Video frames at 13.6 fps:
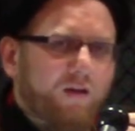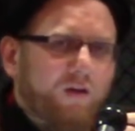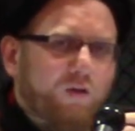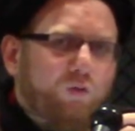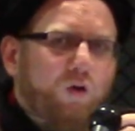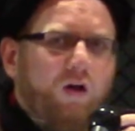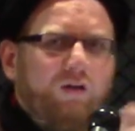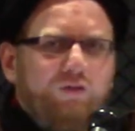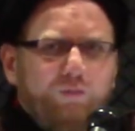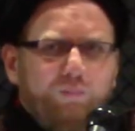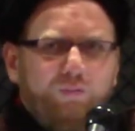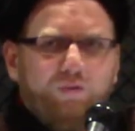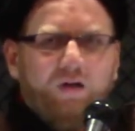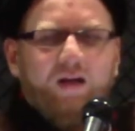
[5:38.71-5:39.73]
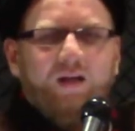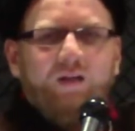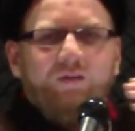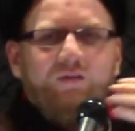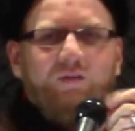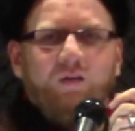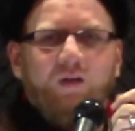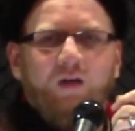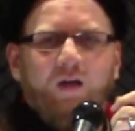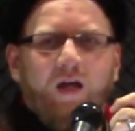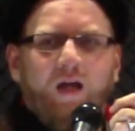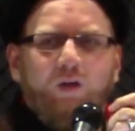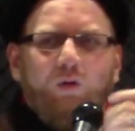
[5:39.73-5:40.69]
who also prays
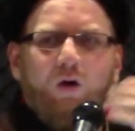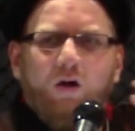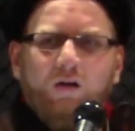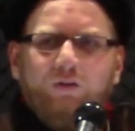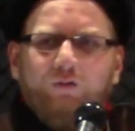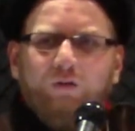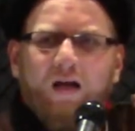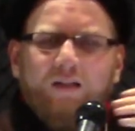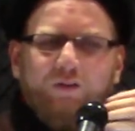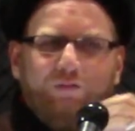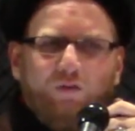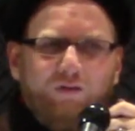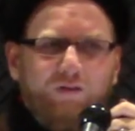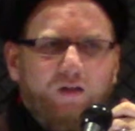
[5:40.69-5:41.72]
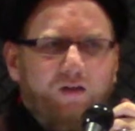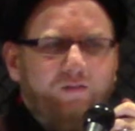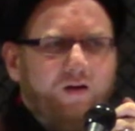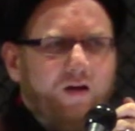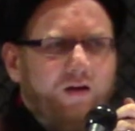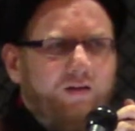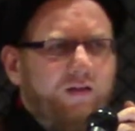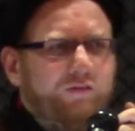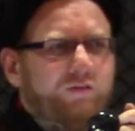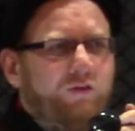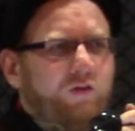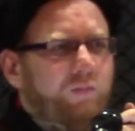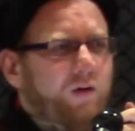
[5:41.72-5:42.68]
and who also asks for istighfar and does
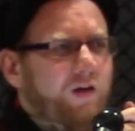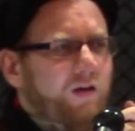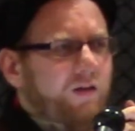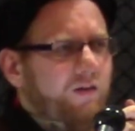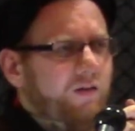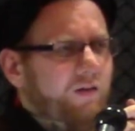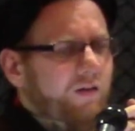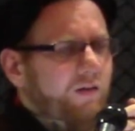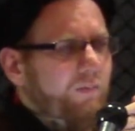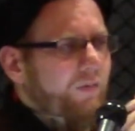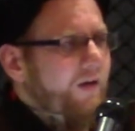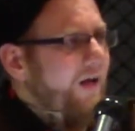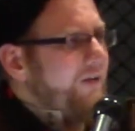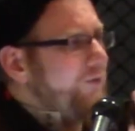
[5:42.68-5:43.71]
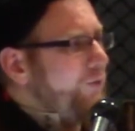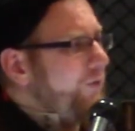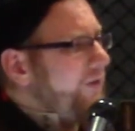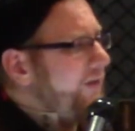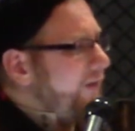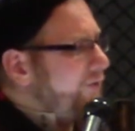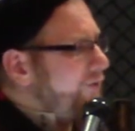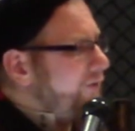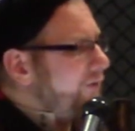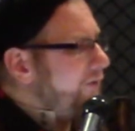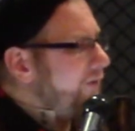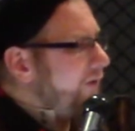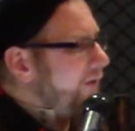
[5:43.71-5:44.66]
tawbah, but has no
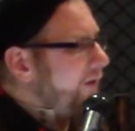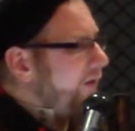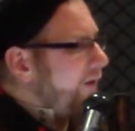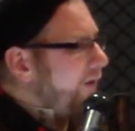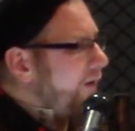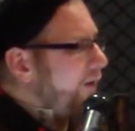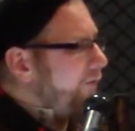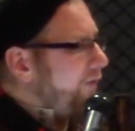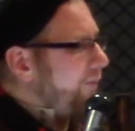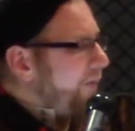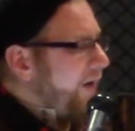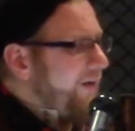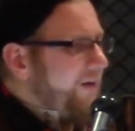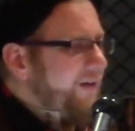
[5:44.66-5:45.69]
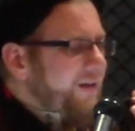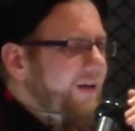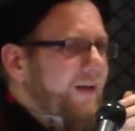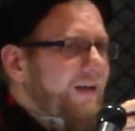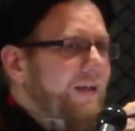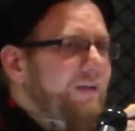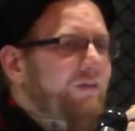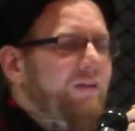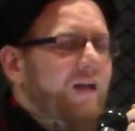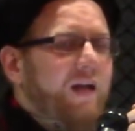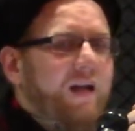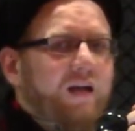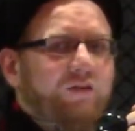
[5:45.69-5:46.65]
intention of abandoning and leaving
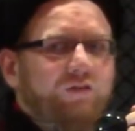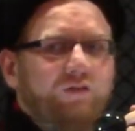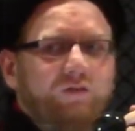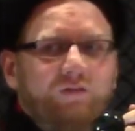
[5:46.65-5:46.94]
that action.